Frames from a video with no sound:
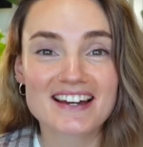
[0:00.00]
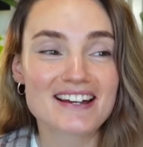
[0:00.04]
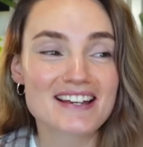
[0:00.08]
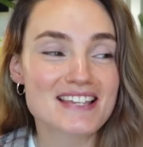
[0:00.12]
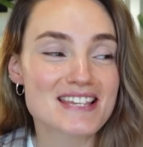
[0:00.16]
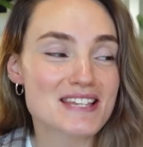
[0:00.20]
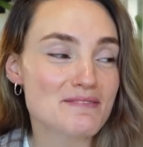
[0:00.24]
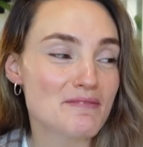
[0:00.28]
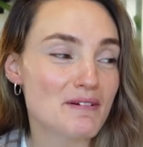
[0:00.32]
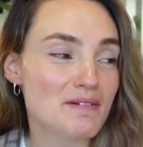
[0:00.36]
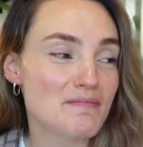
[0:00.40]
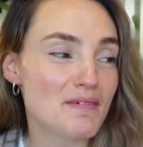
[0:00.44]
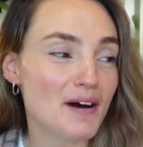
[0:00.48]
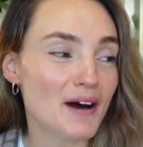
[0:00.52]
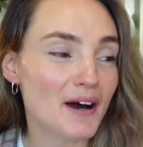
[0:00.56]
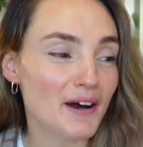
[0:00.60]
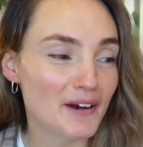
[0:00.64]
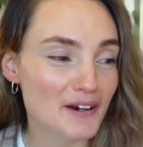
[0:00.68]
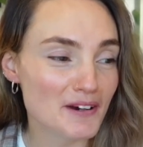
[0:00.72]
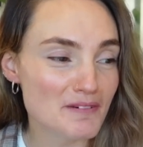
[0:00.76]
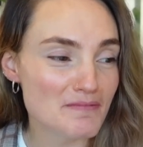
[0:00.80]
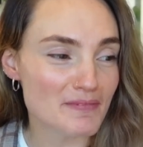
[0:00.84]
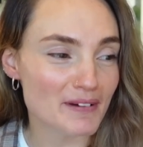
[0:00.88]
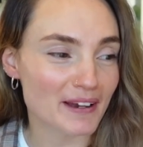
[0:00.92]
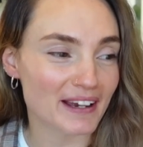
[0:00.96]
So I'm
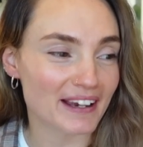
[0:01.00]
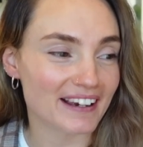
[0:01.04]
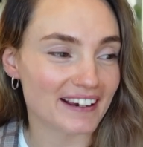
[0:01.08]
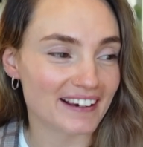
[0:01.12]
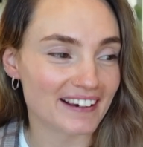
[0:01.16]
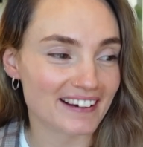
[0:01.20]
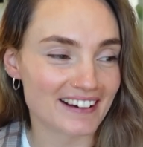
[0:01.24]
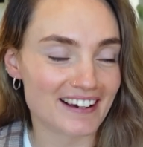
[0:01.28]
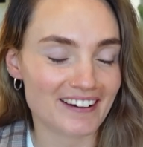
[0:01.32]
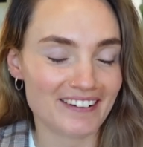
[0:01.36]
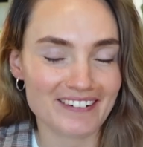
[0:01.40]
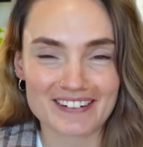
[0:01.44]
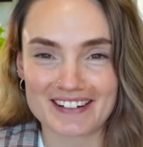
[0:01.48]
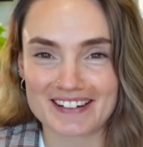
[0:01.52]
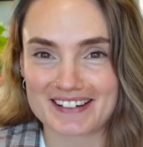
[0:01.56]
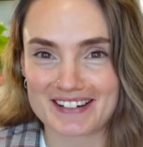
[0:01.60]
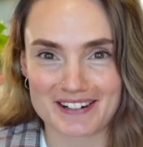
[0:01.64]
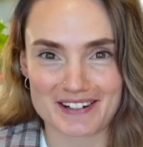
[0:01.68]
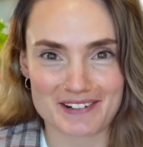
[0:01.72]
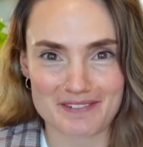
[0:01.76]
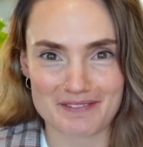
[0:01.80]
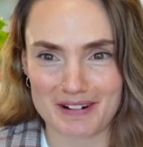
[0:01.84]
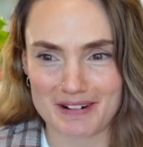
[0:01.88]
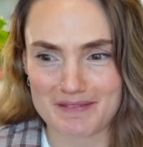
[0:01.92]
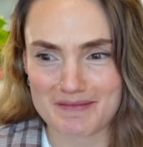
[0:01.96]
hoping, God, I
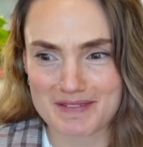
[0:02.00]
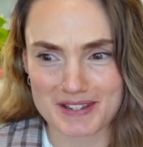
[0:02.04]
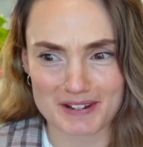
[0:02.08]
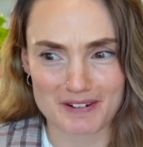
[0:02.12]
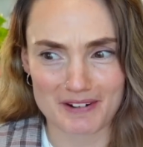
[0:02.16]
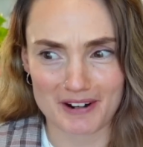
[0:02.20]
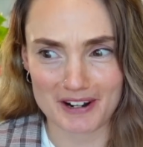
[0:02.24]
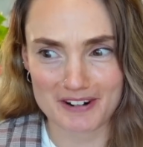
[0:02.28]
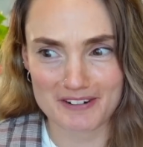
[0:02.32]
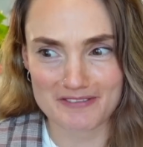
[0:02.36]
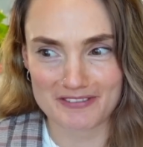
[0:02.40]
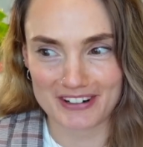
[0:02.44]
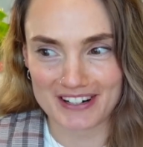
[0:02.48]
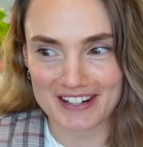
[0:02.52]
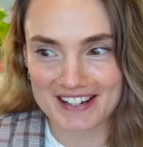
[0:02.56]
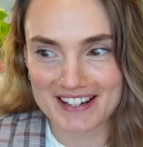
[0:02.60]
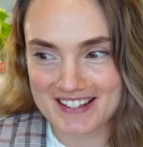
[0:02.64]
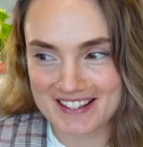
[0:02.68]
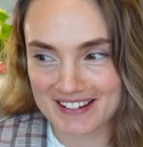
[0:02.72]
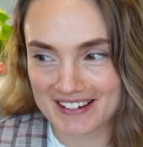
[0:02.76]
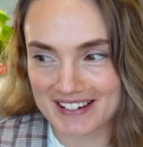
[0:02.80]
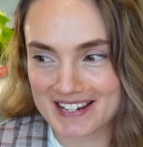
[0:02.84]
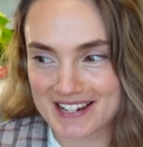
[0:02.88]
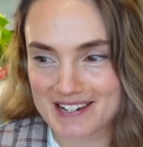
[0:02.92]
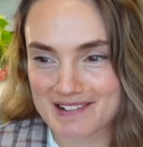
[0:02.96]
don't know why I'm so overly
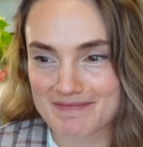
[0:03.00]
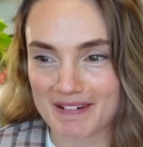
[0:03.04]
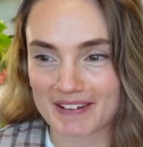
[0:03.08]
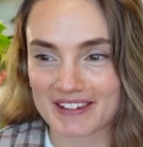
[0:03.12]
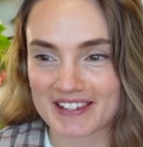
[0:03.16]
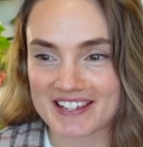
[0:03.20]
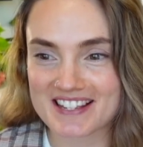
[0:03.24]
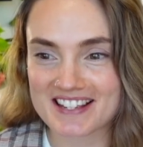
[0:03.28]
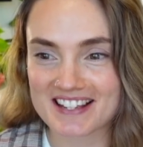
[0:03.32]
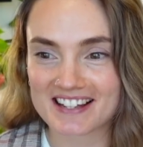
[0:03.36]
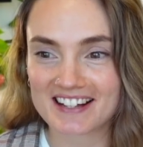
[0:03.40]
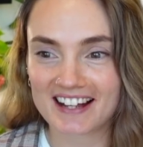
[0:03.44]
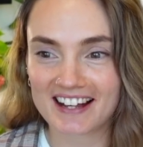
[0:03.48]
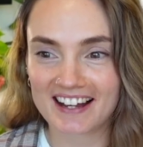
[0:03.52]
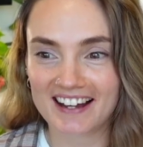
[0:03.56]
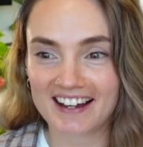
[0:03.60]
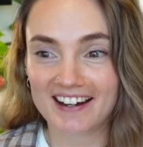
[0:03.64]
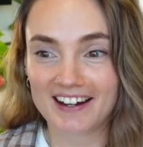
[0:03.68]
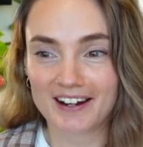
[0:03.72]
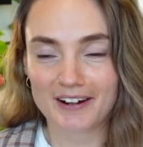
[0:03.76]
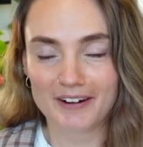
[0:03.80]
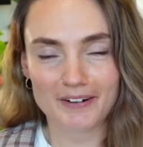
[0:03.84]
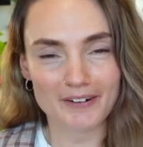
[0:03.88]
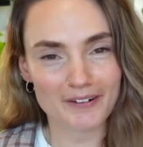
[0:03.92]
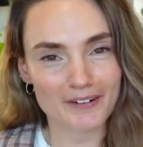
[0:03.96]
excited about this.
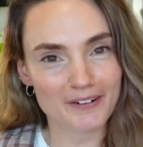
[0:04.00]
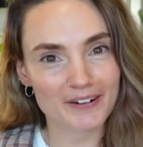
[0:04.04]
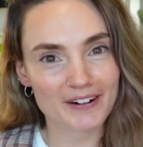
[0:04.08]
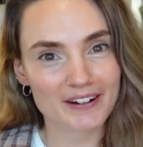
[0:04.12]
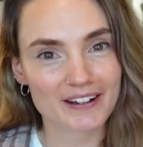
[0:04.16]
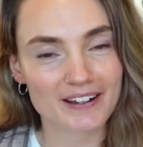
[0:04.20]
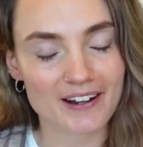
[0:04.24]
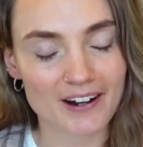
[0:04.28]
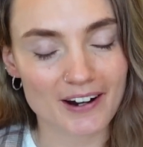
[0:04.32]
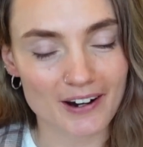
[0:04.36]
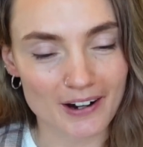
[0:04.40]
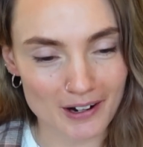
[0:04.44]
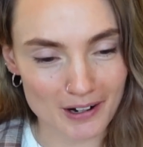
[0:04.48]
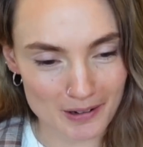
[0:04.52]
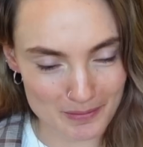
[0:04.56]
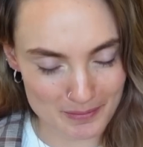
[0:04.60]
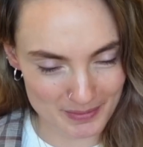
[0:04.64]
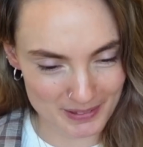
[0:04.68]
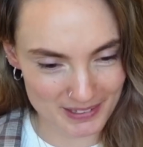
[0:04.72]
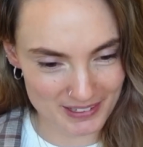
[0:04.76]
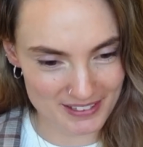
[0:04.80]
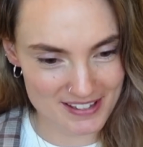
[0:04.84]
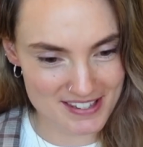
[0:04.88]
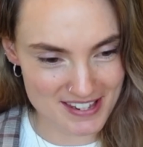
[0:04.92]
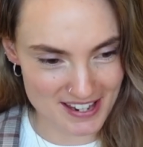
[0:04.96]
Whew,
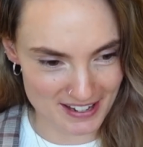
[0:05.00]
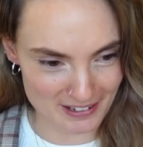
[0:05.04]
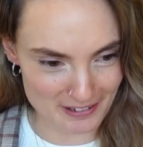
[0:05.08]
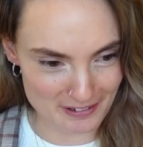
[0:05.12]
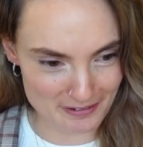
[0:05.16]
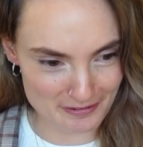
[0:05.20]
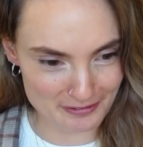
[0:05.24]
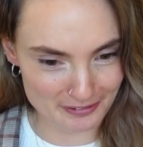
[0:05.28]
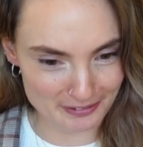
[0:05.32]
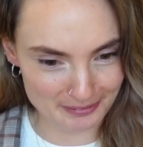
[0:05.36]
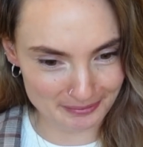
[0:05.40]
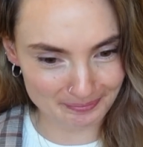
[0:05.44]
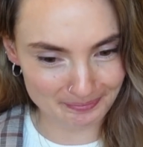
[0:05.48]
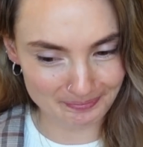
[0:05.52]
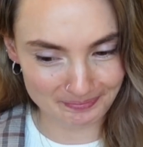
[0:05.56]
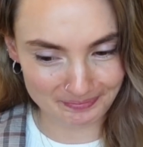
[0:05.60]
calm self.